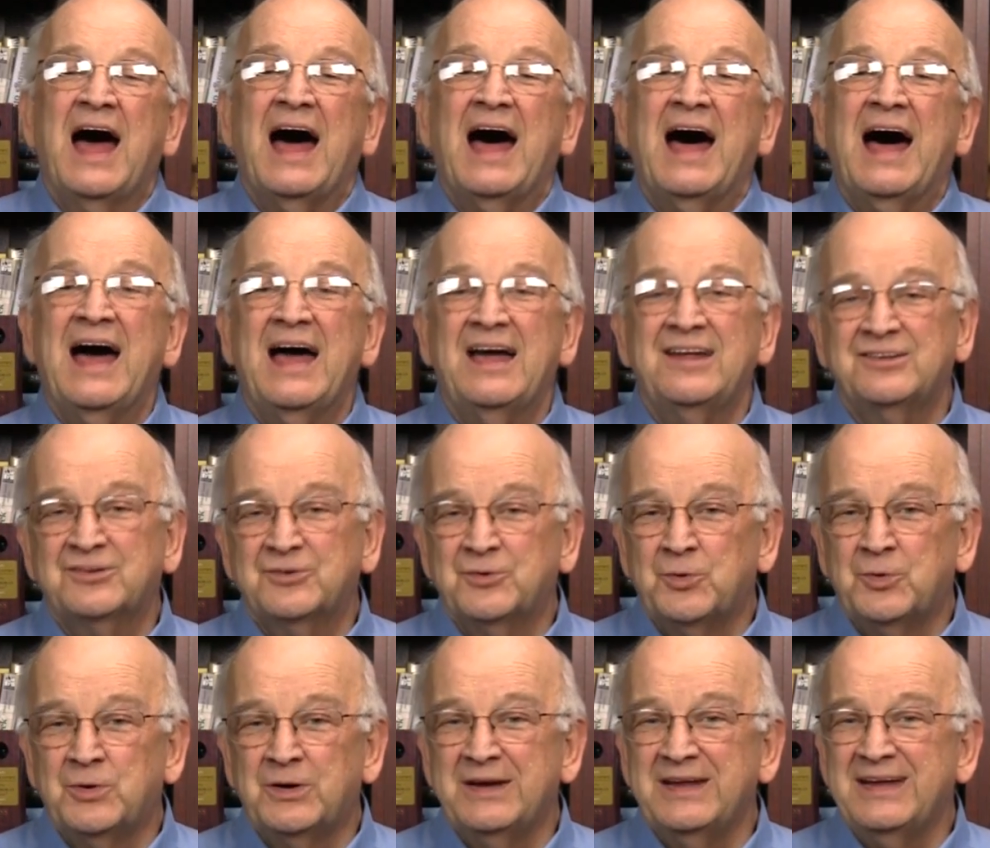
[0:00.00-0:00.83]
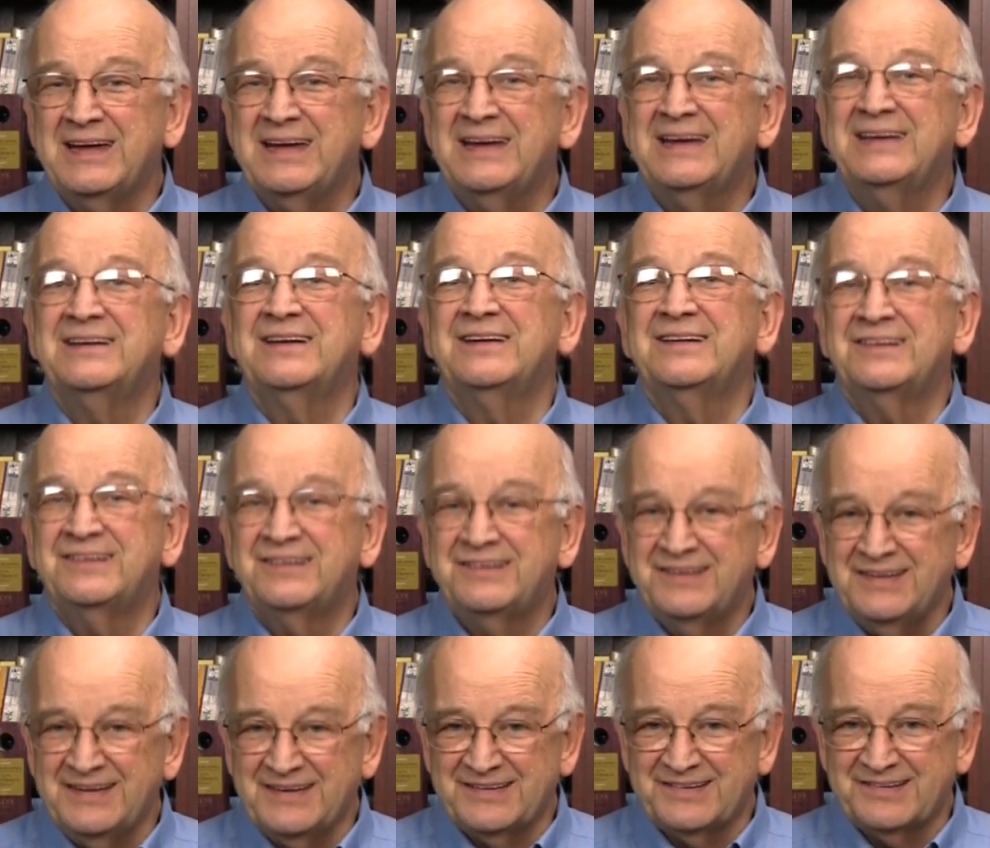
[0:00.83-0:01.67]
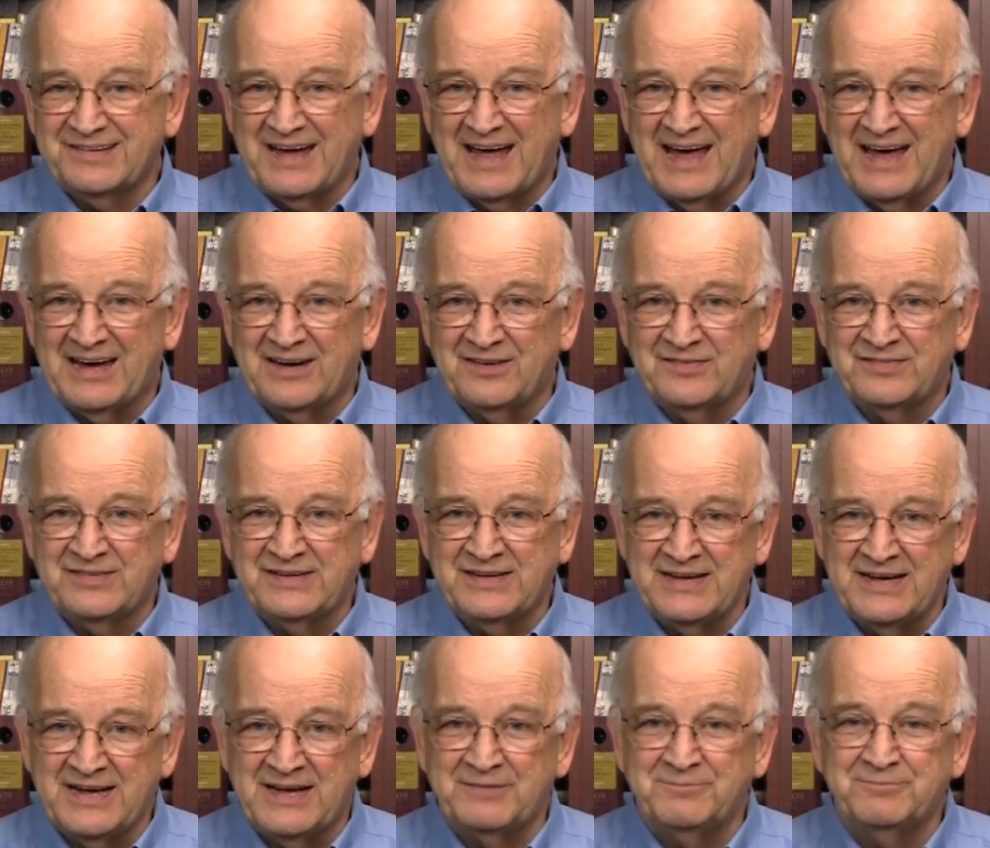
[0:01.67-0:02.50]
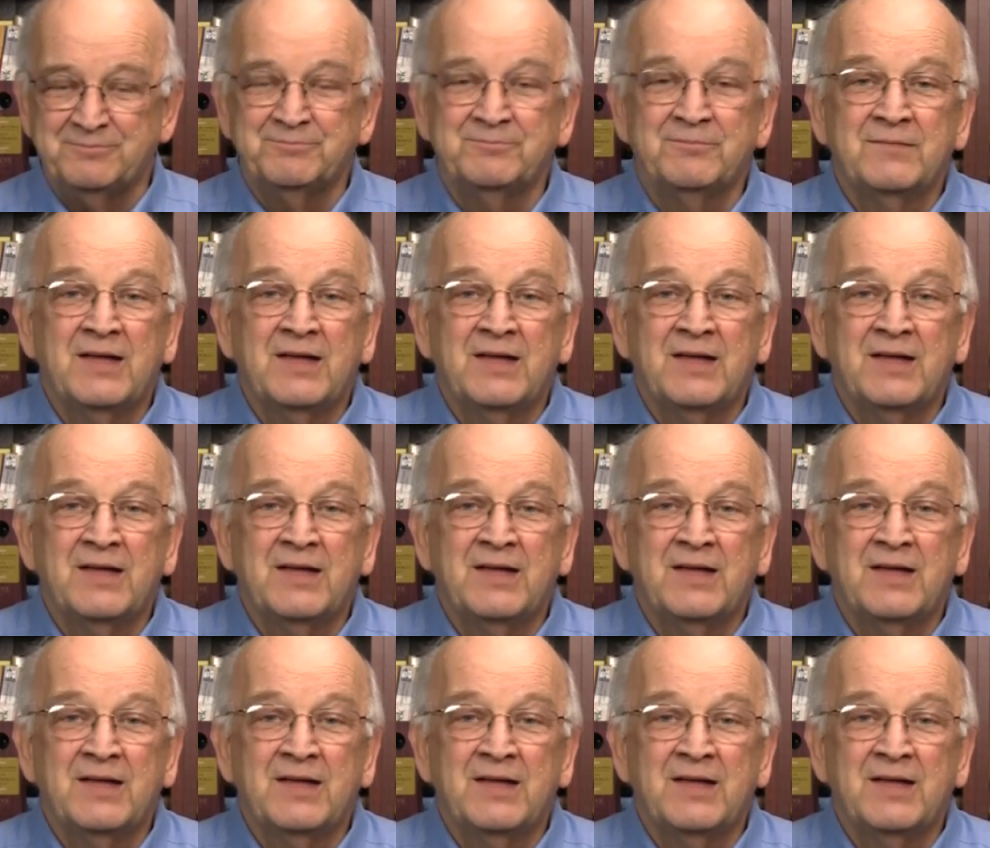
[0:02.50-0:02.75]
I scored it 6 out of 10.